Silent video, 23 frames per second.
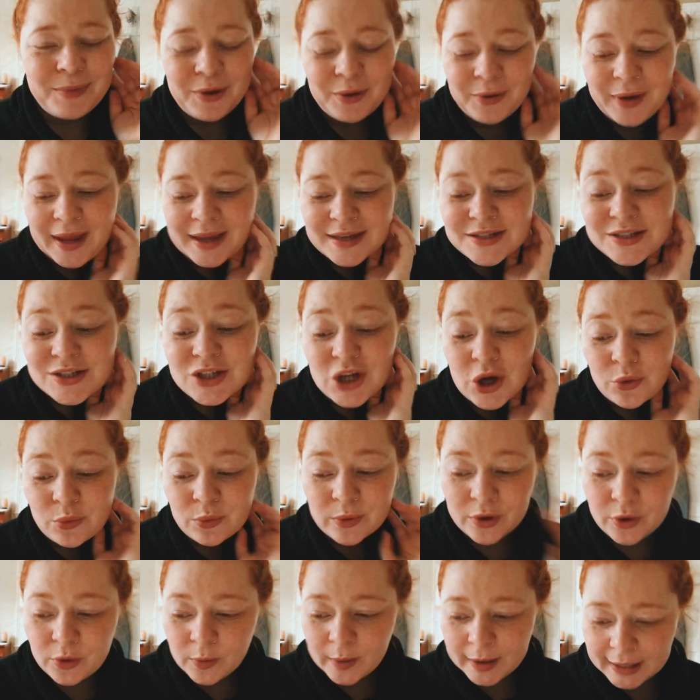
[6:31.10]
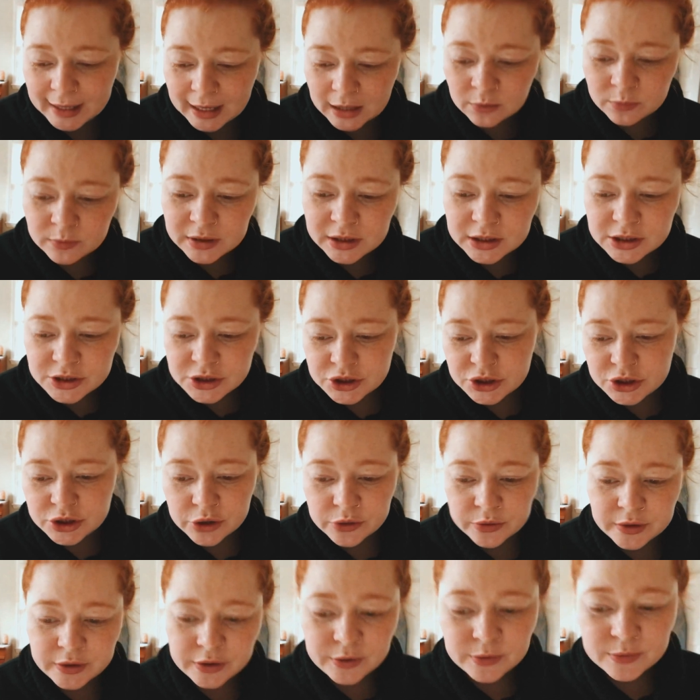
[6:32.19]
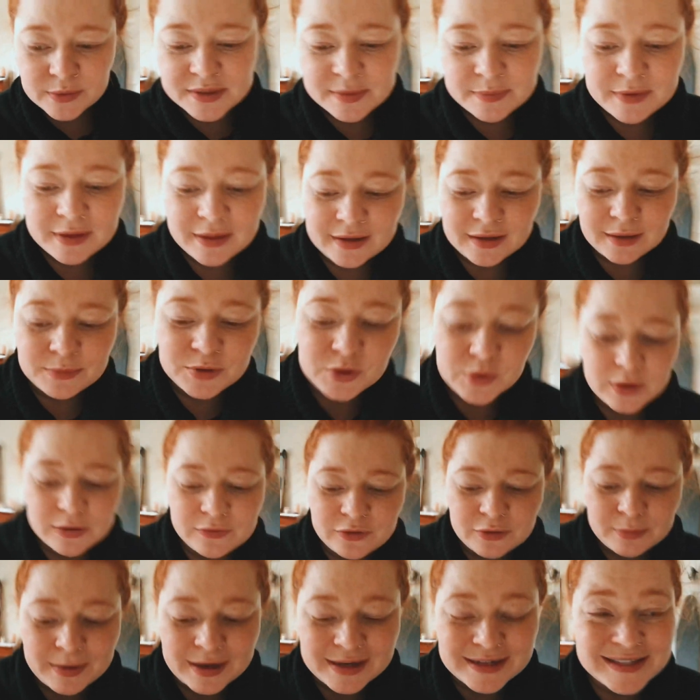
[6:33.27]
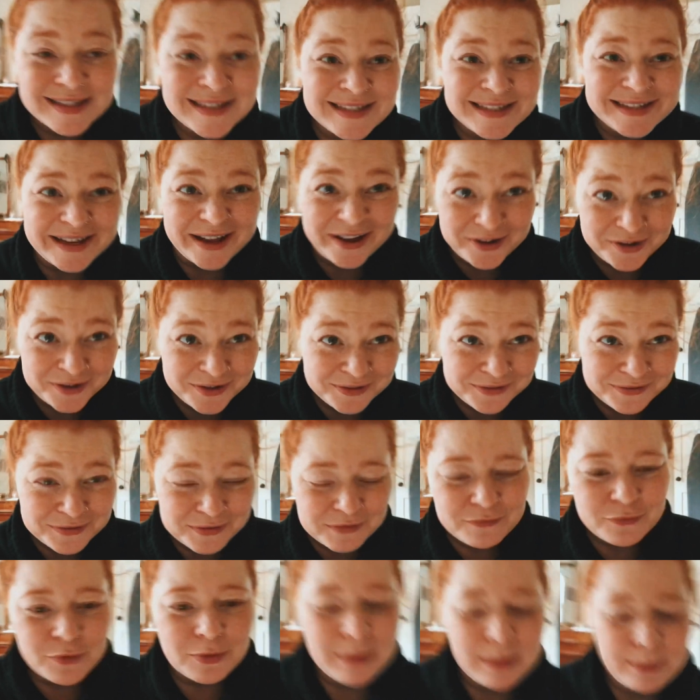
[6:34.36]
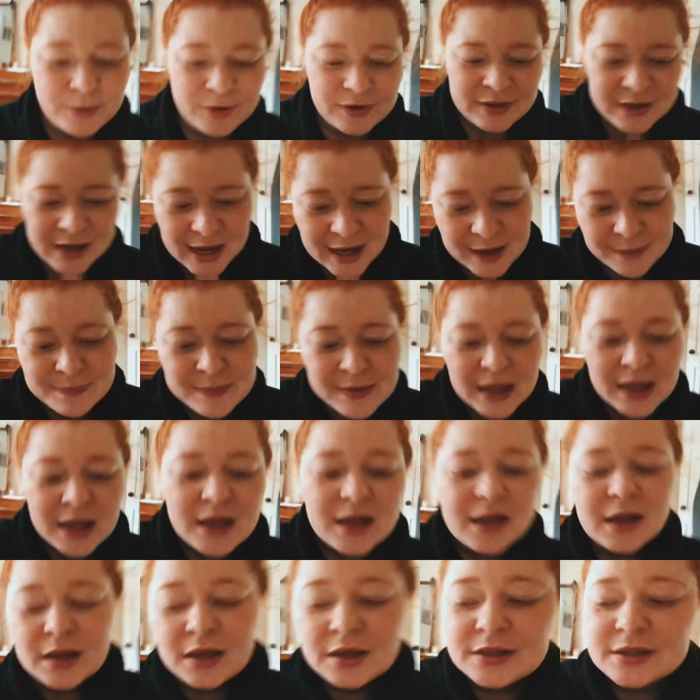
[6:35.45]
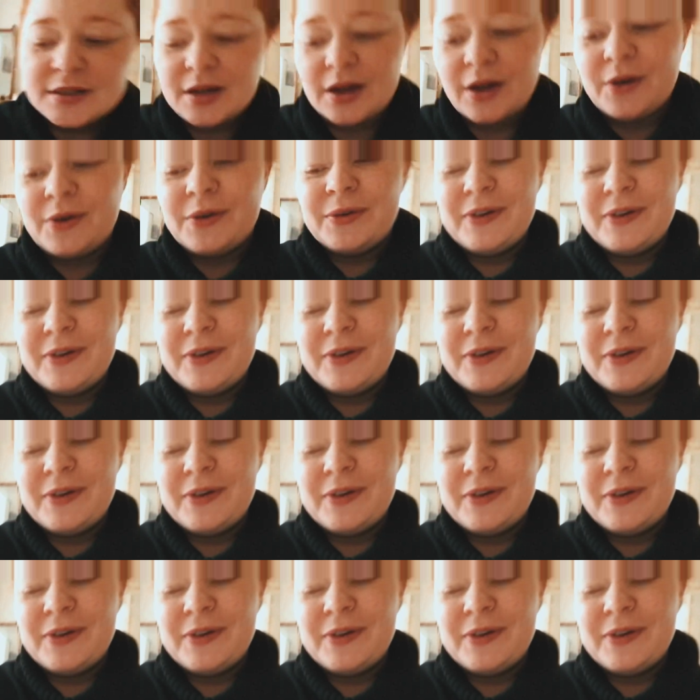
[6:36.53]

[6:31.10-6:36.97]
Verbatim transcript: okay, so real quick, I wanted to show you something that I'm doing for myself for my birthday. So